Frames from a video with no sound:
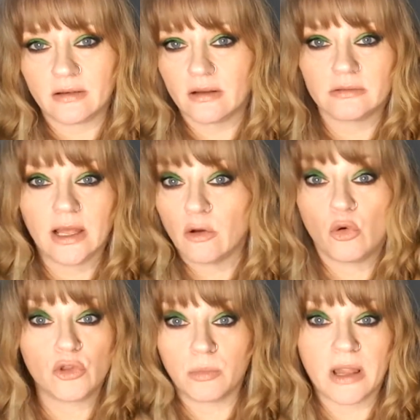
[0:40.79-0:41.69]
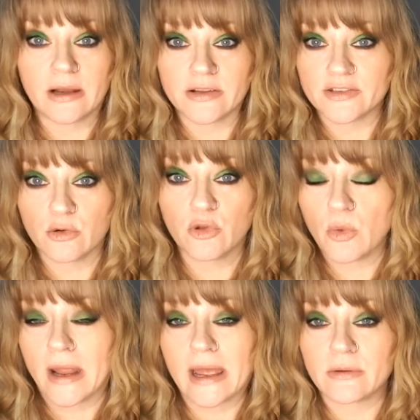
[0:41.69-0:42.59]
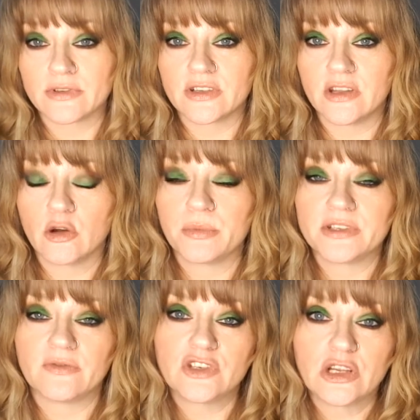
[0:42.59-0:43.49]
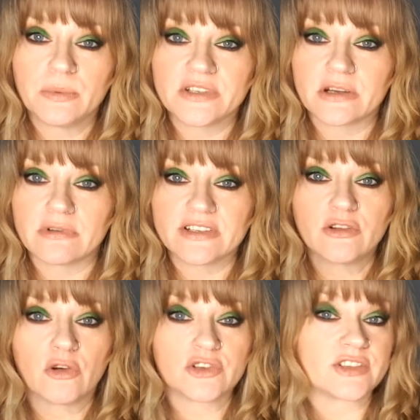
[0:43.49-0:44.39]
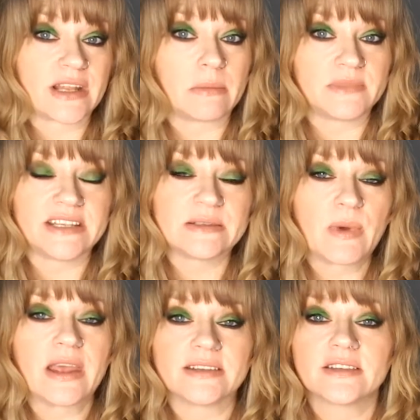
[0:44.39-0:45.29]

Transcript: like all the planets all the way out to the orbit of Jupiter is not just empty space.